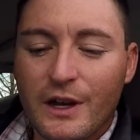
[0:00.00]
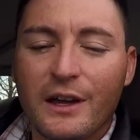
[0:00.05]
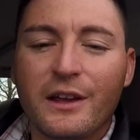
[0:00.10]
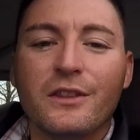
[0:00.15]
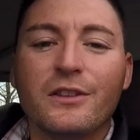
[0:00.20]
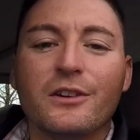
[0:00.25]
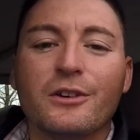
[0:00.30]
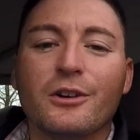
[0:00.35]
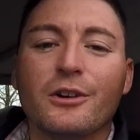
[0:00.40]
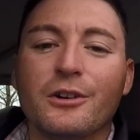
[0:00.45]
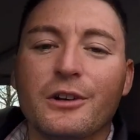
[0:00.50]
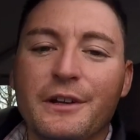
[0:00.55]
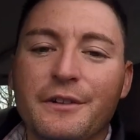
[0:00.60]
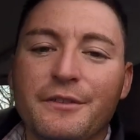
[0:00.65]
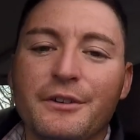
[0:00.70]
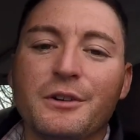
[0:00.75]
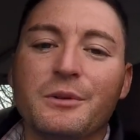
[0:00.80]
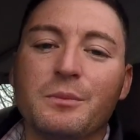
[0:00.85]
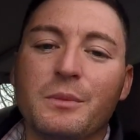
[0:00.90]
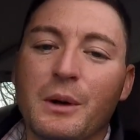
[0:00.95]
and there are
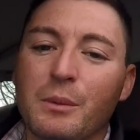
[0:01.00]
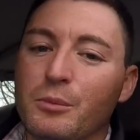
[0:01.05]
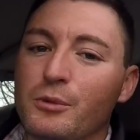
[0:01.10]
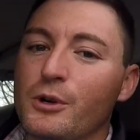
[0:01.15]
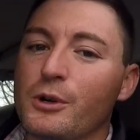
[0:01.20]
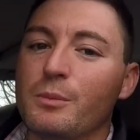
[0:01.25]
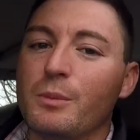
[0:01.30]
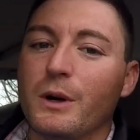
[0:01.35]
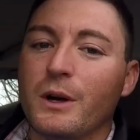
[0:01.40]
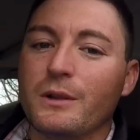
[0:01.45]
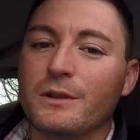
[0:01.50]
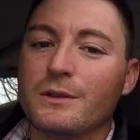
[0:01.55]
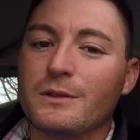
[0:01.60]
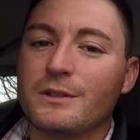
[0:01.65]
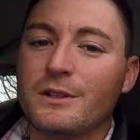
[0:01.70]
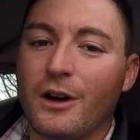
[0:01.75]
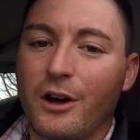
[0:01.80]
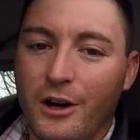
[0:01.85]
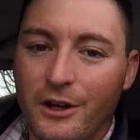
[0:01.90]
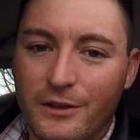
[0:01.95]
even memory
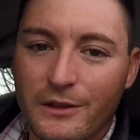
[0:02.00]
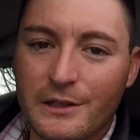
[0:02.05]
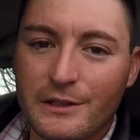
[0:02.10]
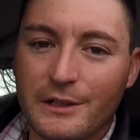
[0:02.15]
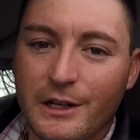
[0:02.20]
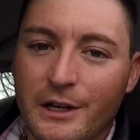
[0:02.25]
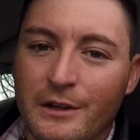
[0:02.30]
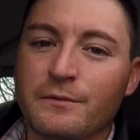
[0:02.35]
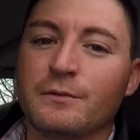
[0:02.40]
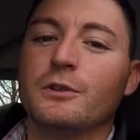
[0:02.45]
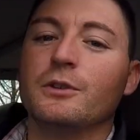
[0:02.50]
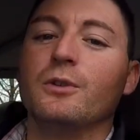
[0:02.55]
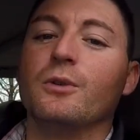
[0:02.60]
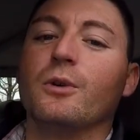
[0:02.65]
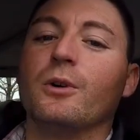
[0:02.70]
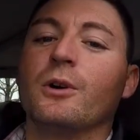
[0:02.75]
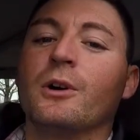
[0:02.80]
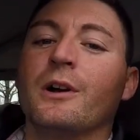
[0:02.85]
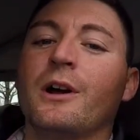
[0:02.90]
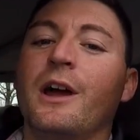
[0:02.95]
buttons on the side of the
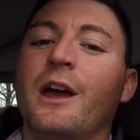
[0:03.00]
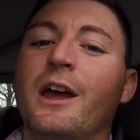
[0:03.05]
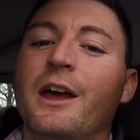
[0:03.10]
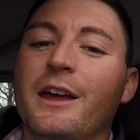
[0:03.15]
door.